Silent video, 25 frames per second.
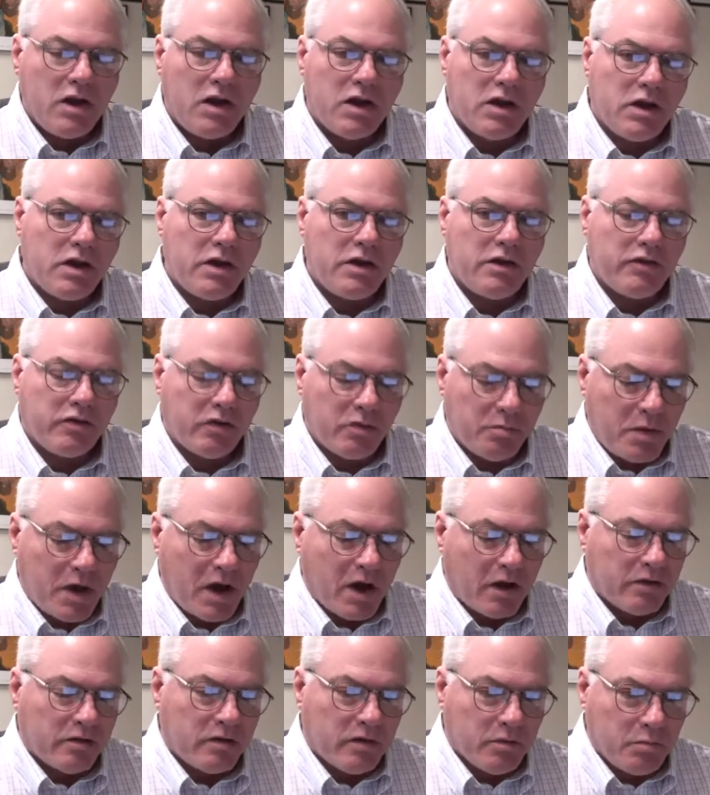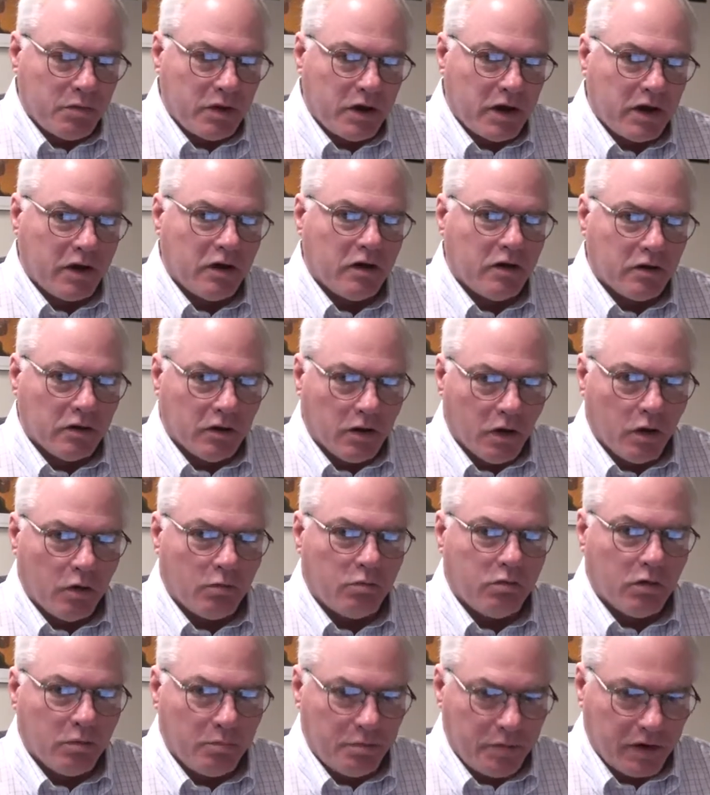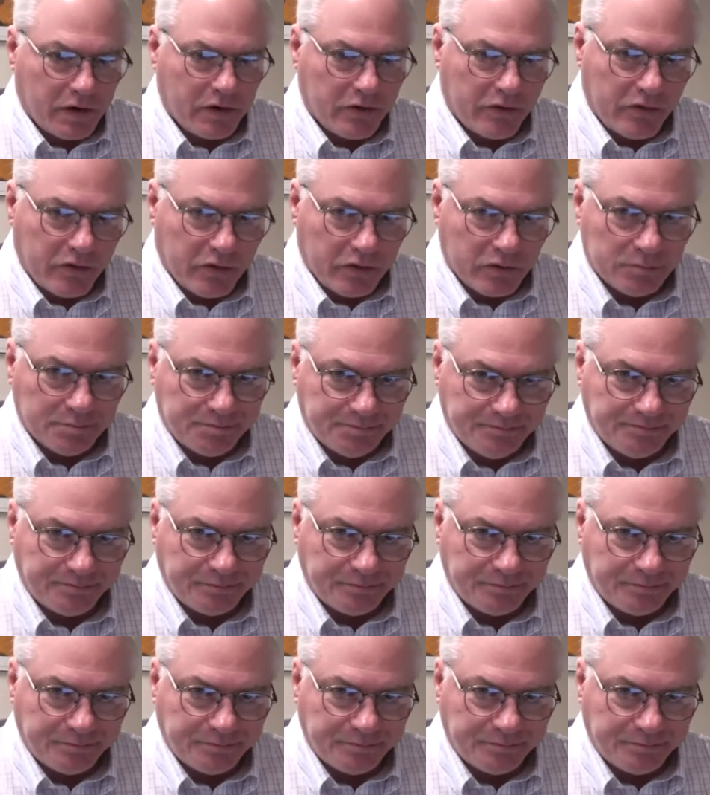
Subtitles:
It is about the big global picture.